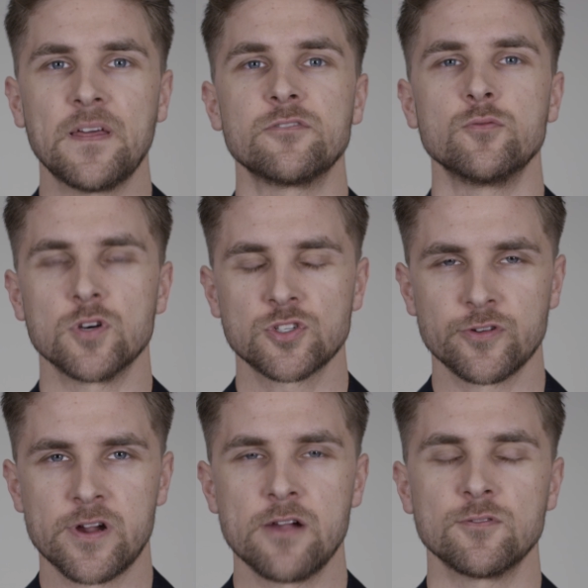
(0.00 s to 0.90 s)
that you wash
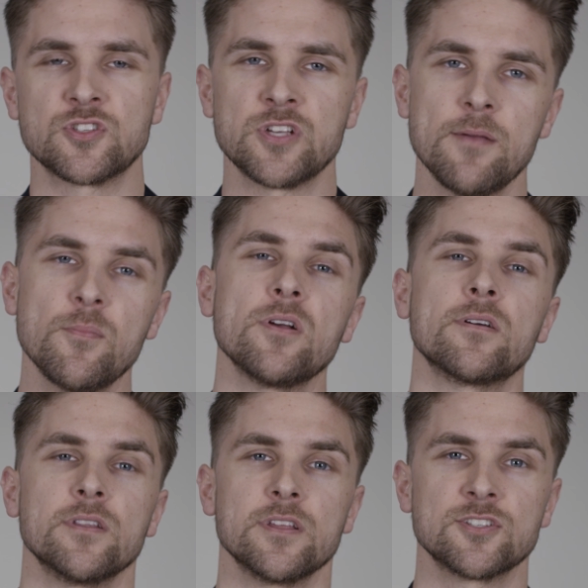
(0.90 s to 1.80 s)
your hair with shampoo and
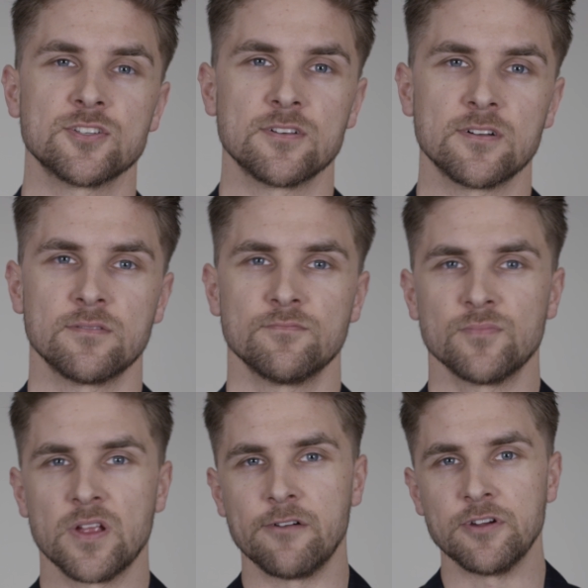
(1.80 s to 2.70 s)
conditioner
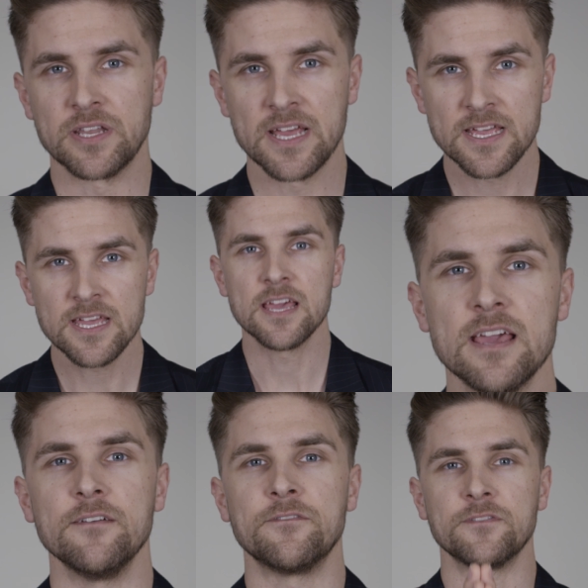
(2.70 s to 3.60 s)
every day
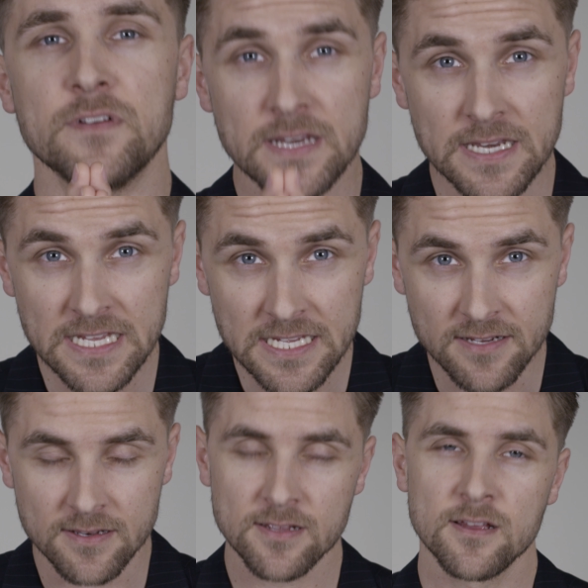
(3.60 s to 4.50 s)
if
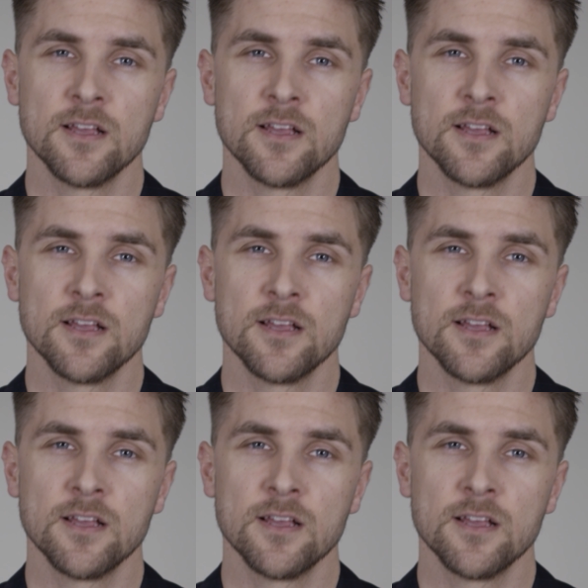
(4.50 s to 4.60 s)
needed.